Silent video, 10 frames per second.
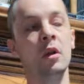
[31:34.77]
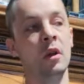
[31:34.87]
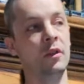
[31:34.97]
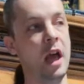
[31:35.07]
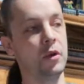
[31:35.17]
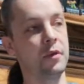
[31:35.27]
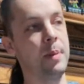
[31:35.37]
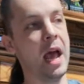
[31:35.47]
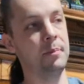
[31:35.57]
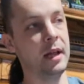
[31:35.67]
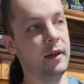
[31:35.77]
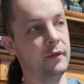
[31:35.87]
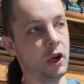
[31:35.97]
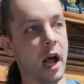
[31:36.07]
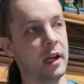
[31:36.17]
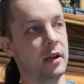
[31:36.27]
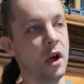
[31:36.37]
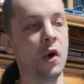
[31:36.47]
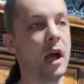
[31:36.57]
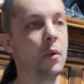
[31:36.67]
that was bad behavior. I didn't
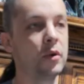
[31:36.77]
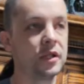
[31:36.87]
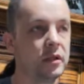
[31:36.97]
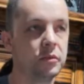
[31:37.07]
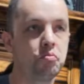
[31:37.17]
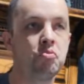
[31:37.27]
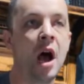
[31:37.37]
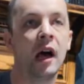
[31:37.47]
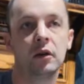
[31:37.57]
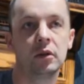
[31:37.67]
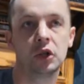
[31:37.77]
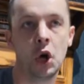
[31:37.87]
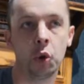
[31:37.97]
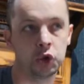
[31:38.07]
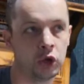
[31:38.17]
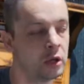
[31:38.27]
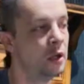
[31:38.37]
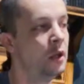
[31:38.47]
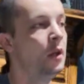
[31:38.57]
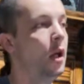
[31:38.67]
know that was not kosher.
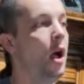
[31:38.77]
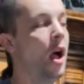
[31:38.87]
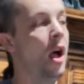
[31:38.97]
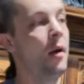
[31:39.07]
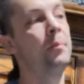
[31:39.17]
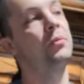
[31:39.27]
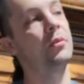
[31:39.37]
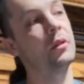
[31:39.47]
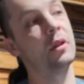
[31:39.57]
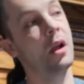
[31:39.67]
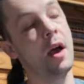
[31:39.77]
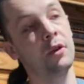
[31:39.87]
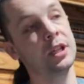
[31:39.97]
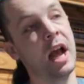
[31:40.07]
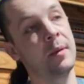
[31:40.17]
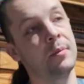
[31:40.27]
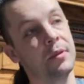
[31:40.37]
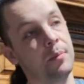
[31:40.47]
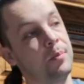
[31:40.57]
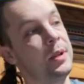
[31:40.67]
Other times,
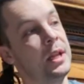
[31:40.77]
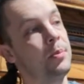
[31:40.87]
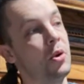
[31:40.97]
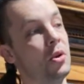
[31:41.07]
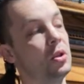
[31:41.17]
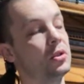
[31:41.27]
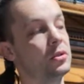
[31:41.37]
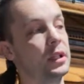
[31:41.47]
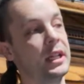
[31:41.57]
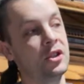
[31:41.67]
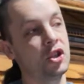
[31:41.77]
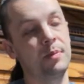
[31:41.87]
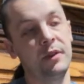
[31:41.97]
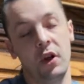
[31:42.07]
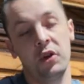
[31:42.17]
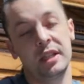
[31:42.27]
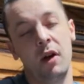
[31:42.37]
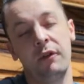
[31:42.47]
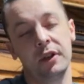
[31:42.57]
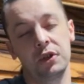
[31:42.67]
people can just be very
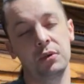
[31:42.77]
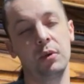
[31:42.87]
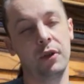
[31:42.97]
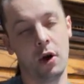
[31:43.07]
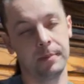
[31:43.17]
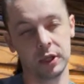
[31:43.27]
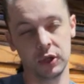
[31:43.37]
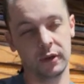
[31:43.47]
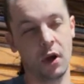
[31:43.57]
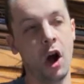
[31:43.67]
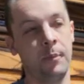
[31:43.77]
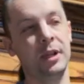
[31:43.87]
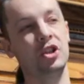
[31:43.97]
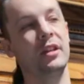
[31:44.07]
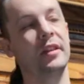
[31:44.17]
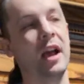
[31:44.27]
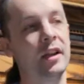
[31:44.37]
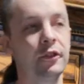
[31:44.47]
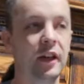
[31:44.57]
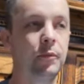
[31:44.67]
selfish with RPGs. RPGs kind
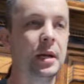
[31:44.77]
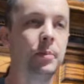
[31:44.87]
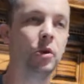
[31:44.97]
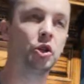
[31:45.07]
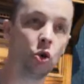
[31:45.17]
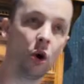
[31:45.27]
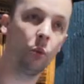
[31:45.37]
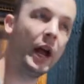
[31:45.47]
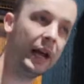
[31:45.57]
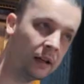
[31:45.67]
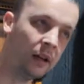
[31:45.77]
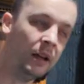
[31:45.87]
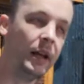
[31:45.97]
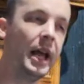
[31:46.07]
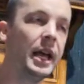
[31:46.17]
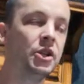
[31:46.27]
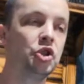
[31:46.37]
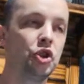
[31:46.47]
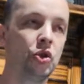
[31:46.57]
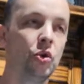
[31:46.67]
of give people a doorway
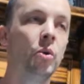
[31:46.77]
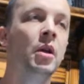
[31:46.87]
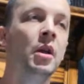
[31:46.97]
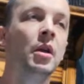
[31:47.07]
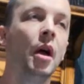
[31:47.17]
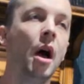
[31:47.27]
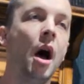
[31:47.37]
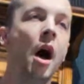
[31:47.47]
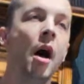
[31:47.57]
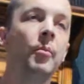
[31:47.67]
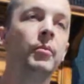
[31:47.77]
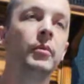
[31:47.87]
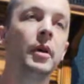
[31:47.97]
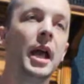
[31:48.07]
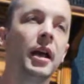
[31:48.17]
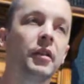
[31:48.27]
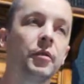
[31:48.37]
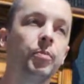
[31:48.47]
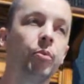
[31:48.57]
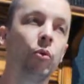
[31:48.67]
into
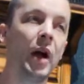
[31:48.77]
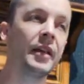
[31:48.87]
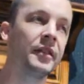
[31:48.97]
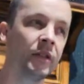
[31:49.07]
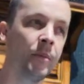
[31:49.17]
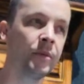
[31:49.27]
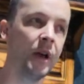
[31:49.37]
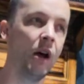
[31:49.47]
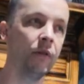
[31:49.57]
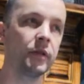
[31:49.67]
expressing themselves